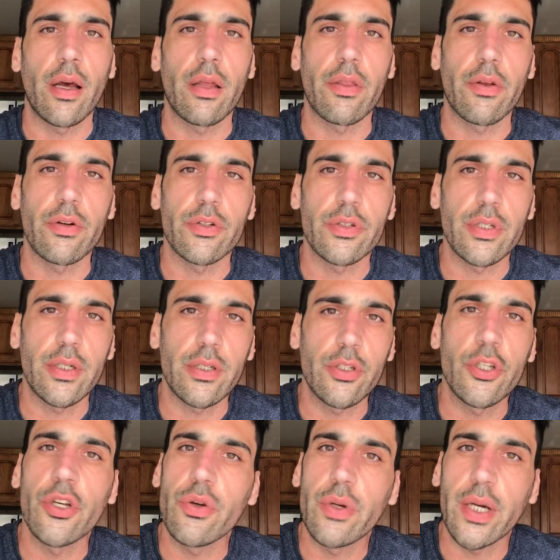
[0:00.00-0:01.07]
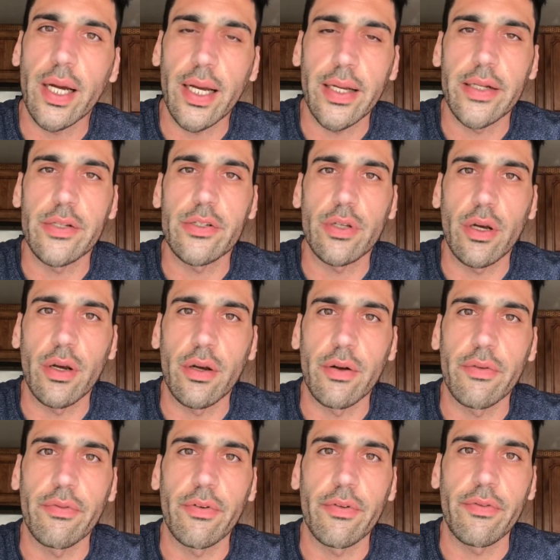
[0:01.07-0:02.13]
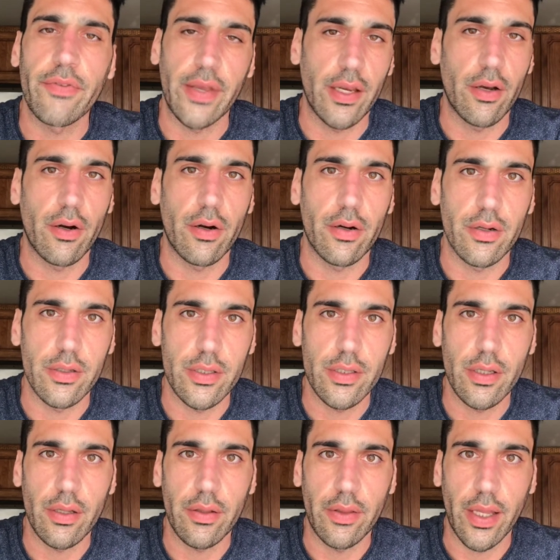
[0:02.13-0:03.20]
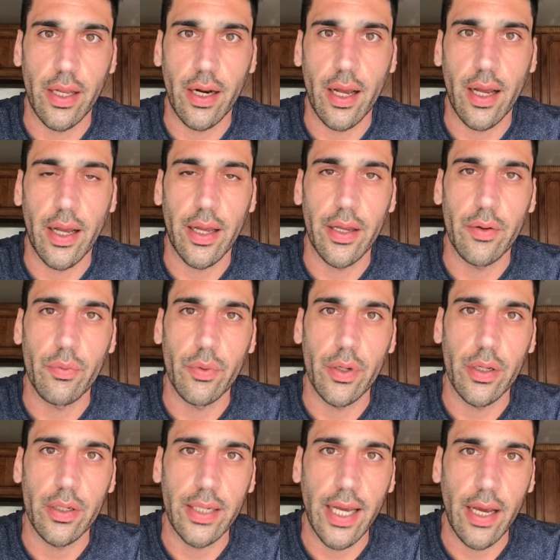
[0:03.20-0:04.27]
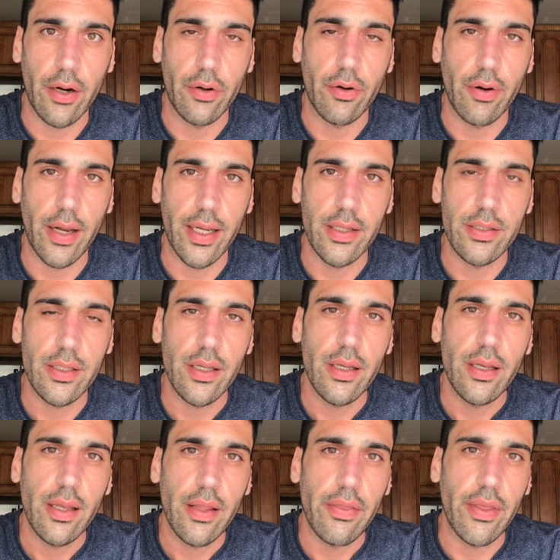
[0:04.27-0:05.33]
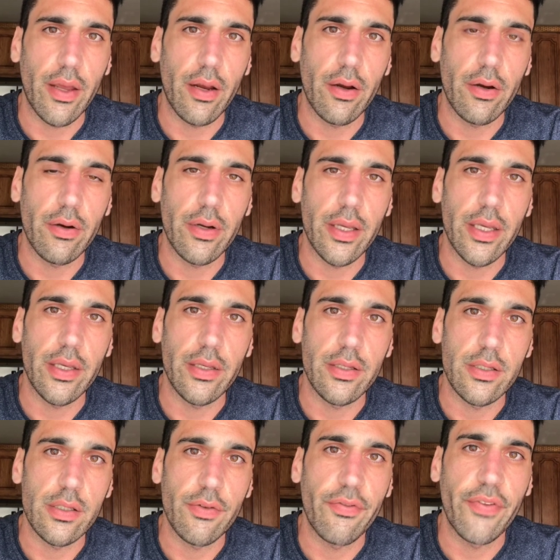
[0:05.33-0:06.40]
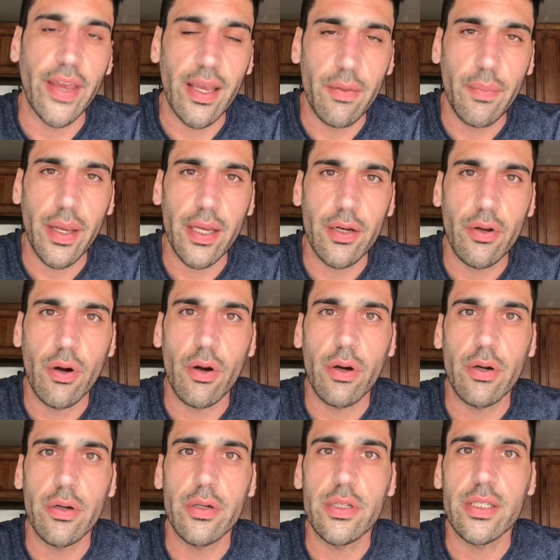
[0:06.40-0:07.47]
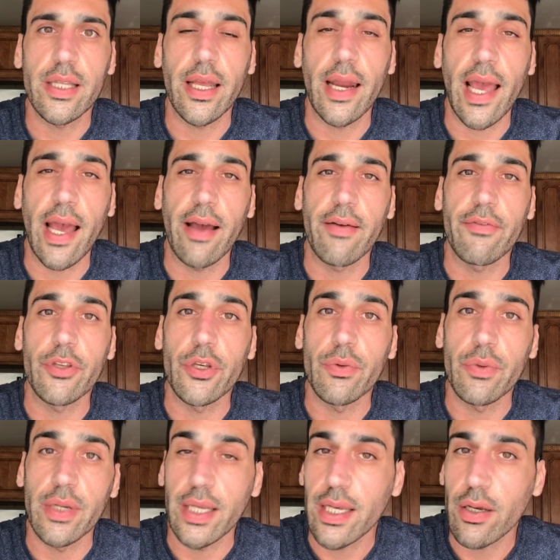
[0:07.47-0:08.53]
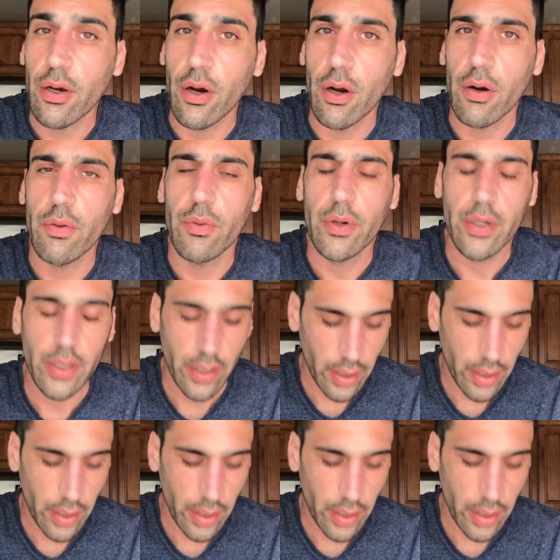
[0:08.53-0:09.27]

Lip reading: there's two kinds of fake cards that I would categorize. There is fan-made cards that have unique artwork.